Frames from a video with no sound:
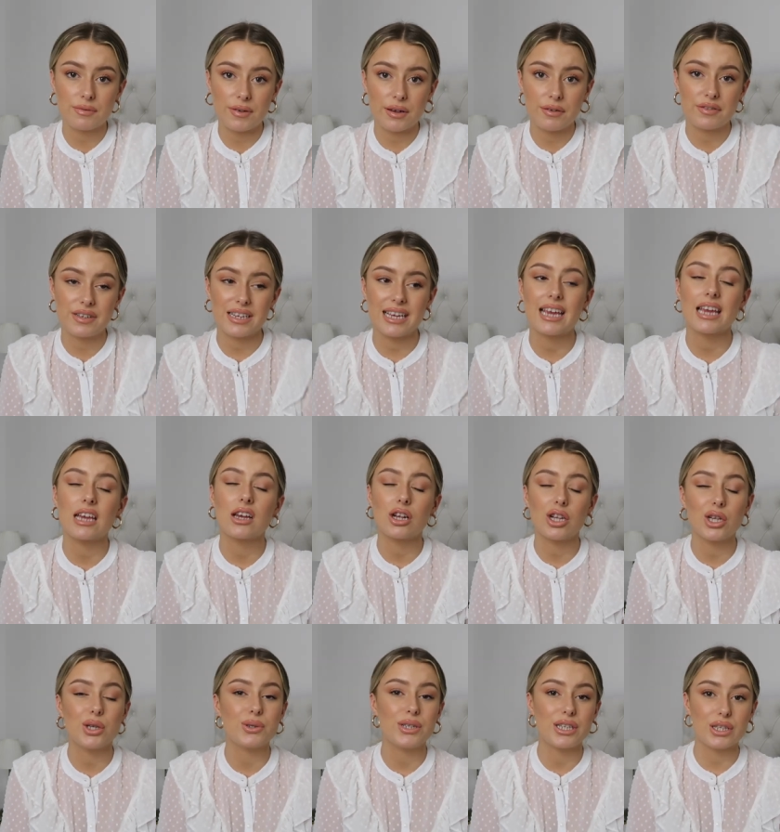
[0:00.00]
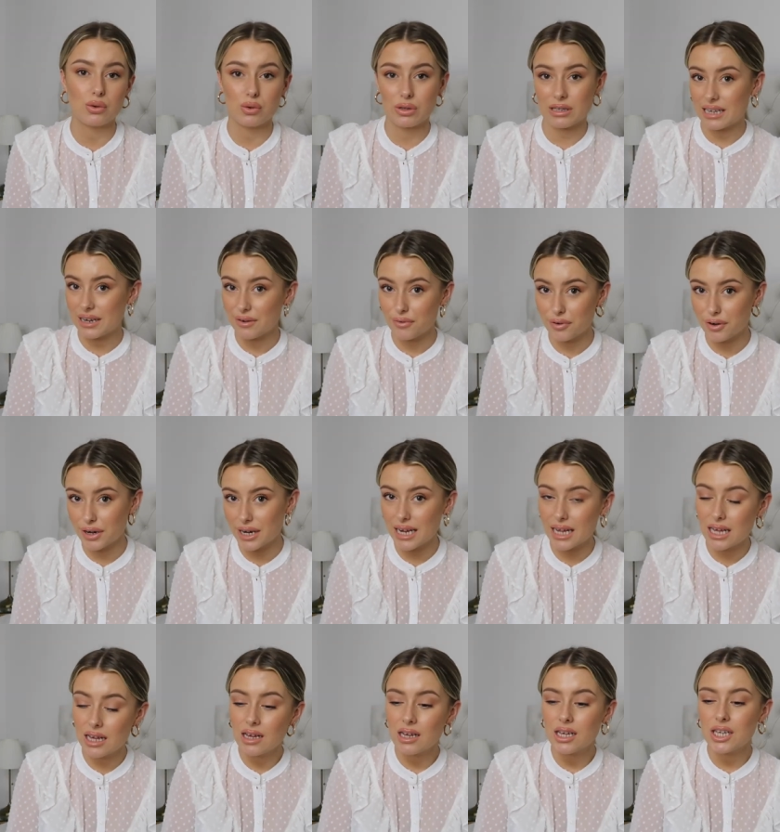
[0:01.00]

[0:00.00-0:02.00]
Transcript: fifty, including your delivery.